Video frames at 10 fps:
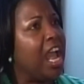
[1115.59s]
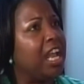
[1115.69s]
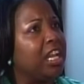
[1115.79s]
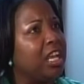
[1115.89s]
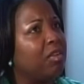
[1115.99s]

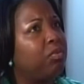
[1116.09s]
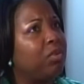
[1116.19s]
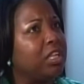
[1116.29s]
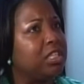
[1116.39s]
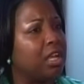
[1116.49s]
And if
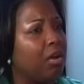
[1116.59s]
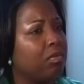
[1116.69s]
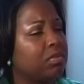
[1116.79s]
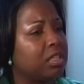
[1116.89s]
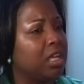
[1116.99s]
we
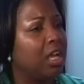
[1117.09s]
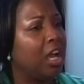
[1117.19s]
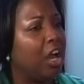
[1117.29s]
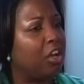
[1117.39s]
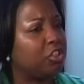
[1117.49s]
don't
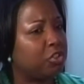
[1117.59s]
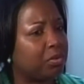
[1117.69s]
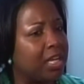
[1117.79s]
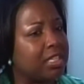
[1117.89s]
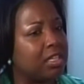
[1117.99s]

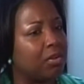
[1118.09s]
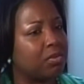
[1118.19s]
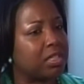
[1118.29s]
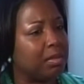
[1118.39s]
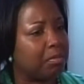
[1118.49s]
address
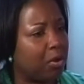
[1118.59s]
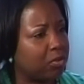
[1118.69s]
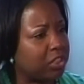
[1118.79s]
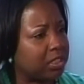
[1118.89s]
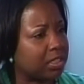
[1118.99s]
those
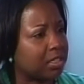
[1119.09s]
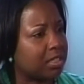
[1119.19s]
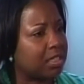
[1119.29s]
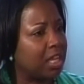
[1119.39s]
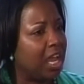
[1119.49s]

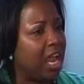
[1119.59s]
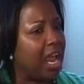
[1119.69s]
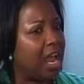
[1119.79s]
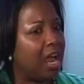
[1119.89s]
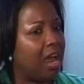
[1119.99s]
emotions
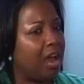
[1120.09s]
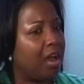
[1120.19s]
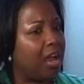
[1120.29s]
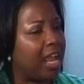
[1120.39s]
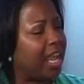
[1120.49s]

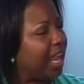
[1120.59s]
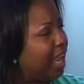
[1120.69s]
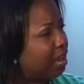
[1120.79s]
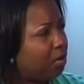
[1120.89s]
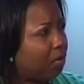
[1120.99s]

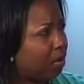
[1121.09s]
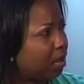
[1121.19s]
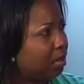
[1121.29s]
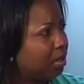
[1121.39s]
head on,